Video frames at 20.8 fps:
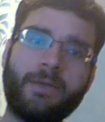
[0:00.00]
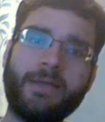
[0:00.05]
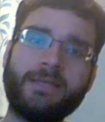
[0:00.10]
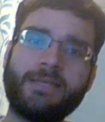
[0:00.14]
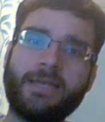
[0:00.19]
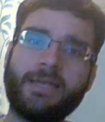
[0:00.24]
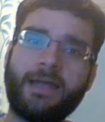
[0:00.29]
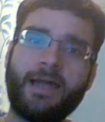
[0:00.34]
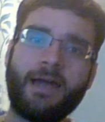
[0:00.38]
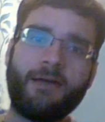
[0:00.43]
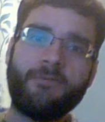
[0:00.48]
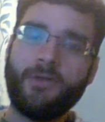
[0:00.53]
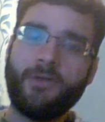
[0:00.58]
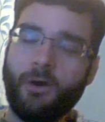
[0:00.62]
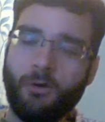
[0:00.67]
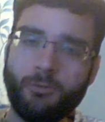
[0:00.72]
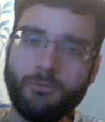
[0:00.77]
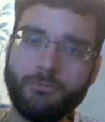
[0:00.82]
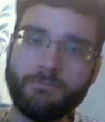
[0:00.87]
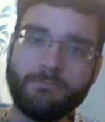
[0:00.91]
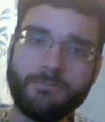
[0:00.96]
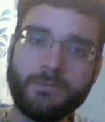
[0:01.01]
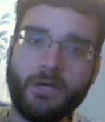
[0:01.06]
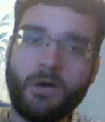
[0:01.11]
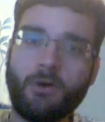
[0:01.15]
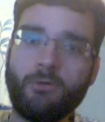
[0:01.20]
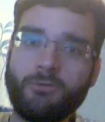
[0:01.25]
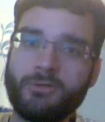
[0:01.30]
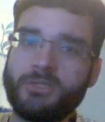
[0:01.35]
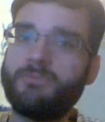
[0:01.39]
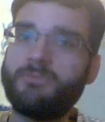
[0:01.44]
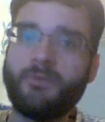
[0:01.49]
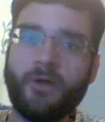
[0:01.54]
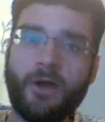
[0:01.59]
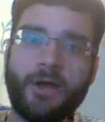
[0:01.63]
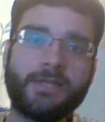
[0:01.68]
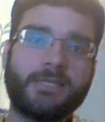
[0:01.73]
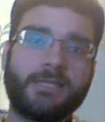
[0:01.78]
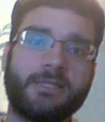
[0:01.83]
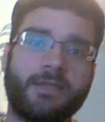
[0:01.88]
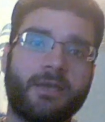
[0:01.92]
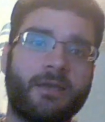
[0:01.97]
may take out the whole
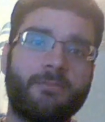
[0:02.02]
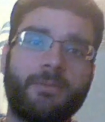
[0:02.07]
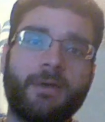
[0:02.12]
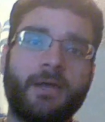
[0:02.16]
surprise thing,